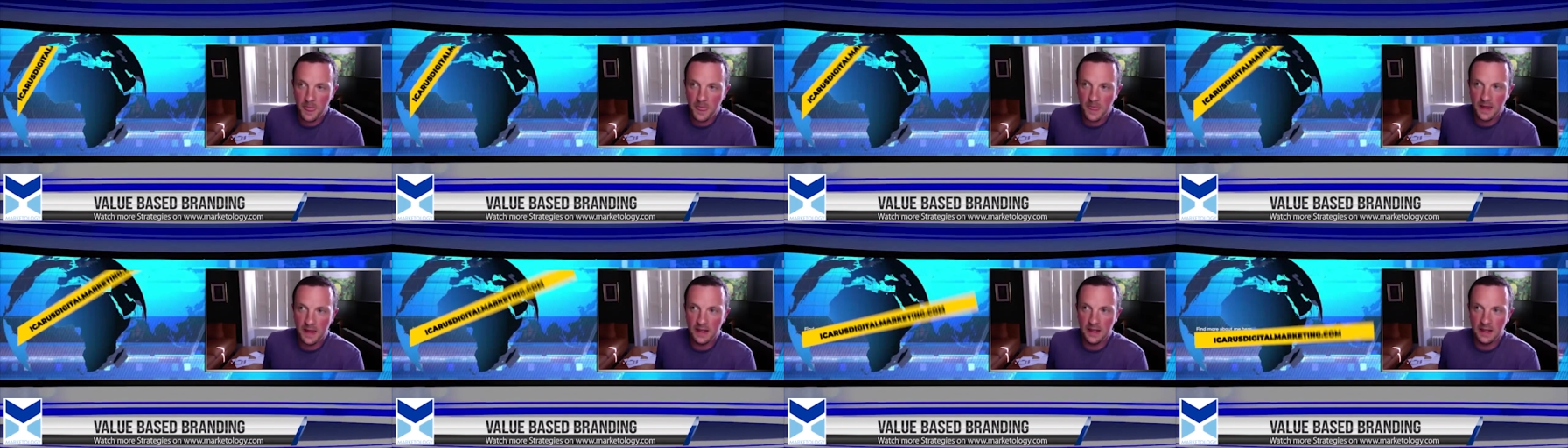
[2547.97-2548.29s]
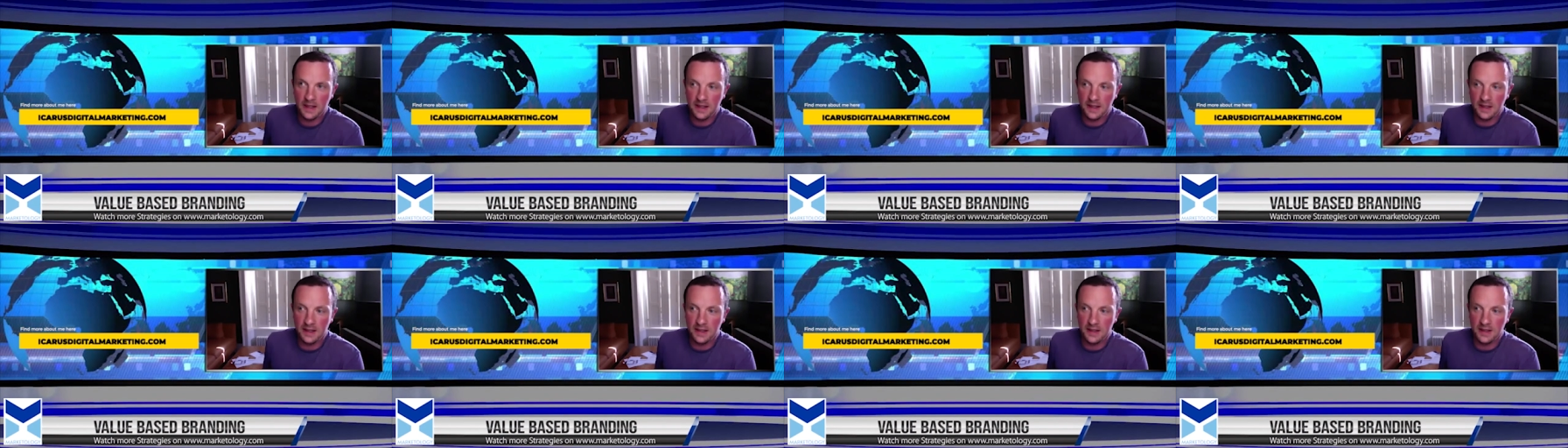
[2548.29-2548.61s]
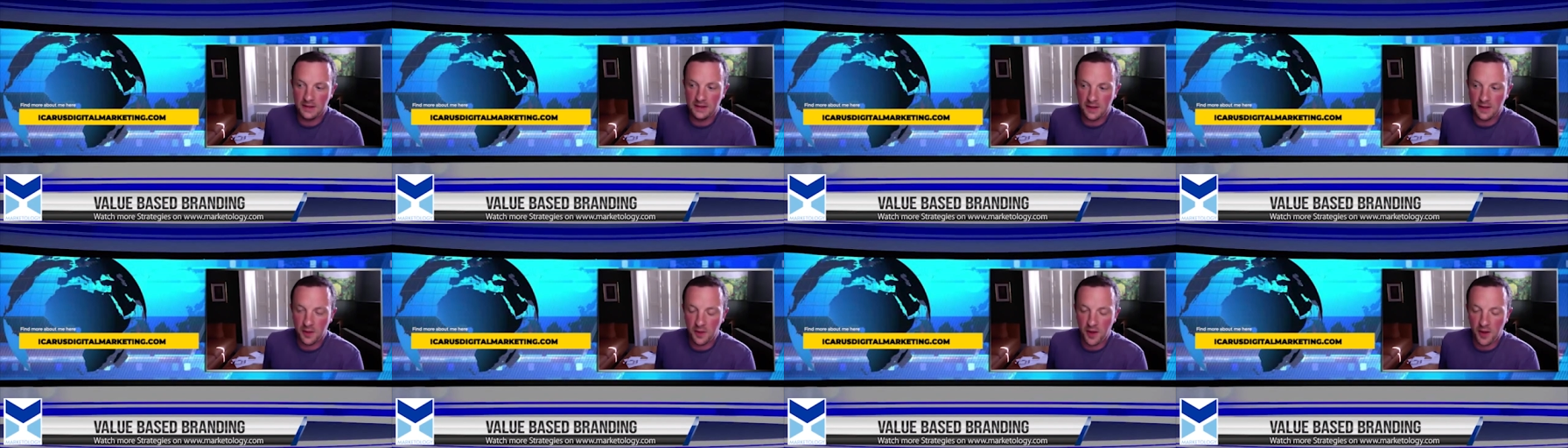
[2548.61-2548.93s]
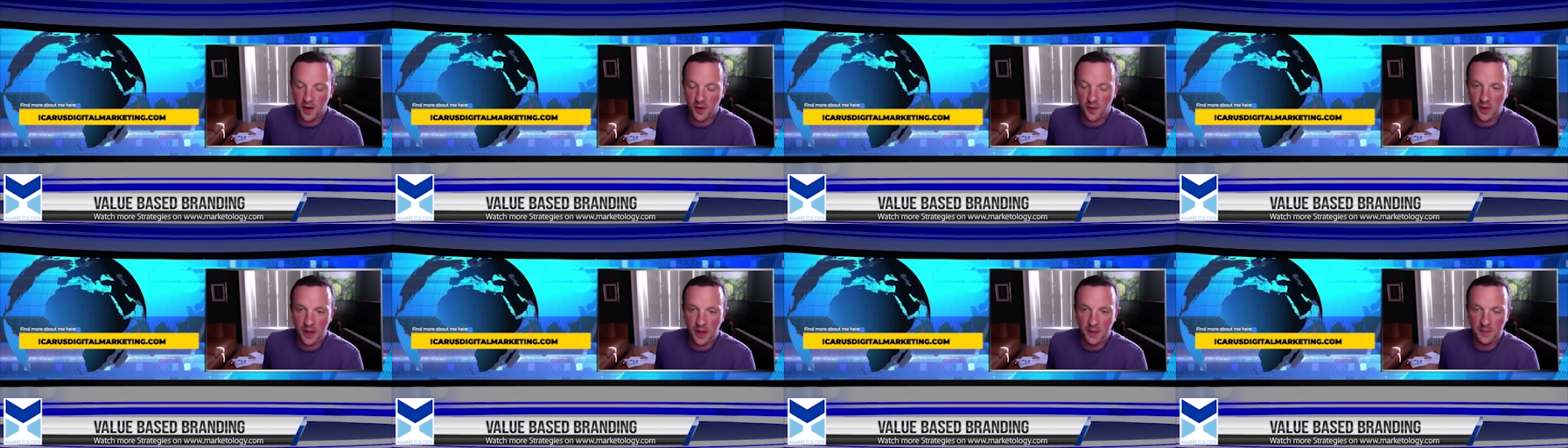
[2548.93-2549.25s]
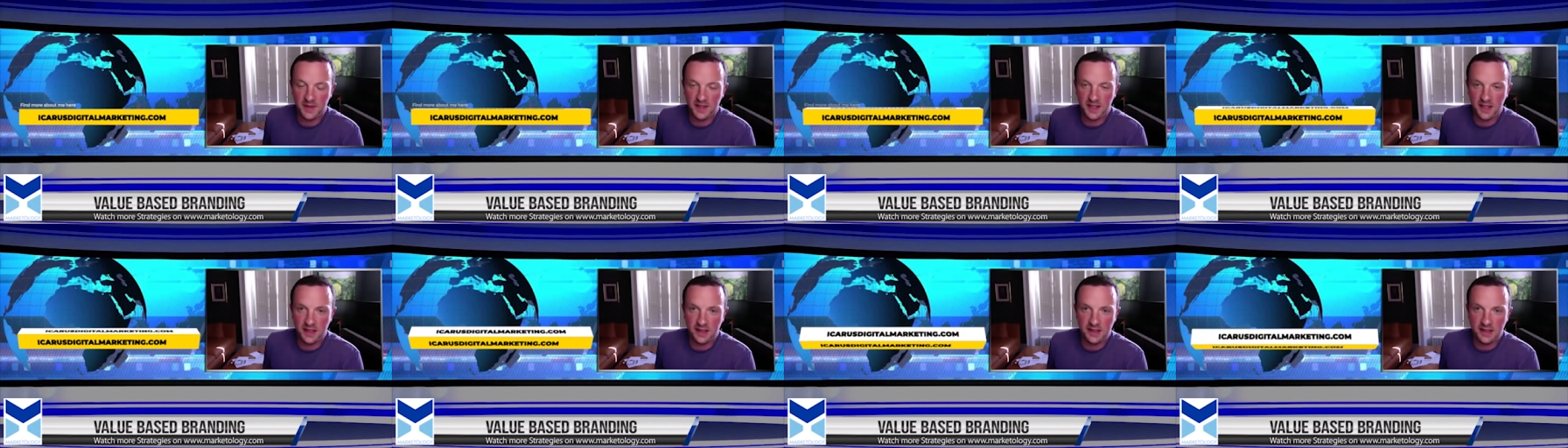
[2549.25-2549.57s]
It's our
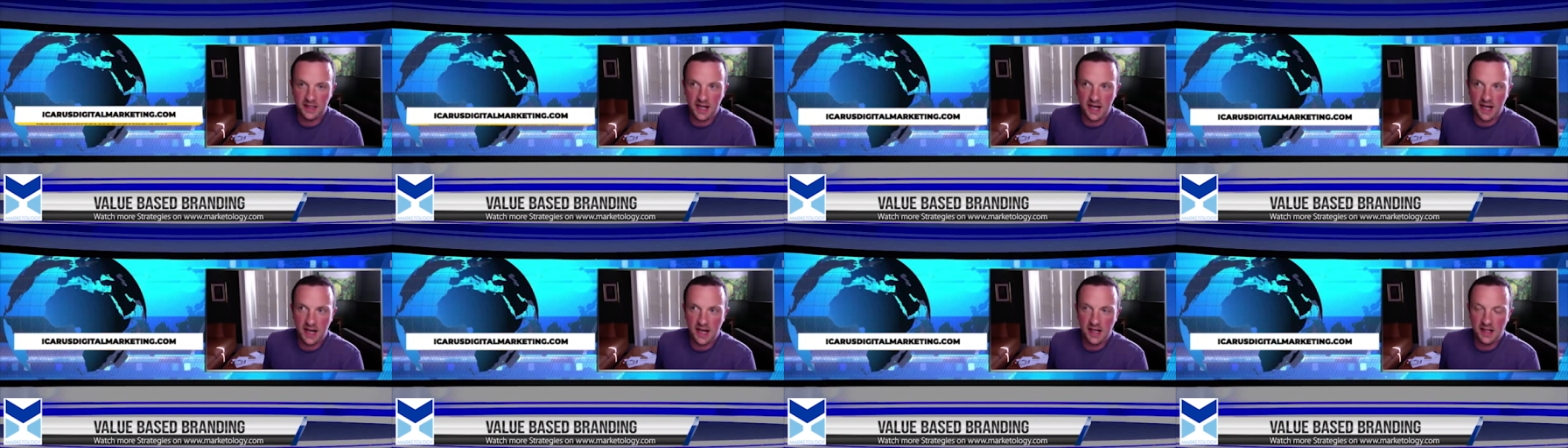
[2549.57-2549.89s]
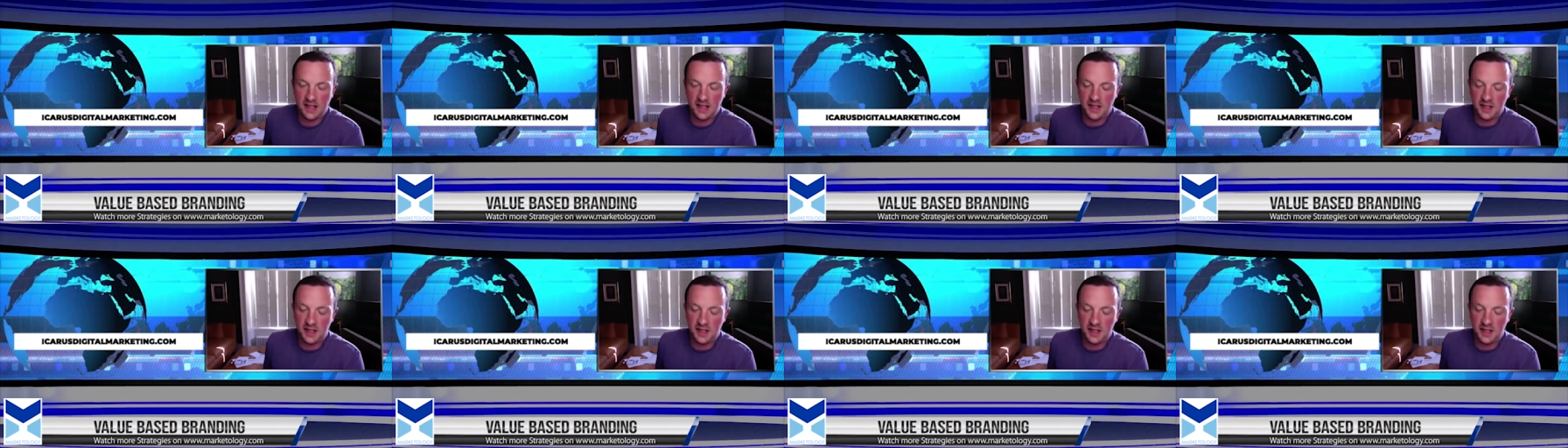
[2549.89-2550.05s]
website there.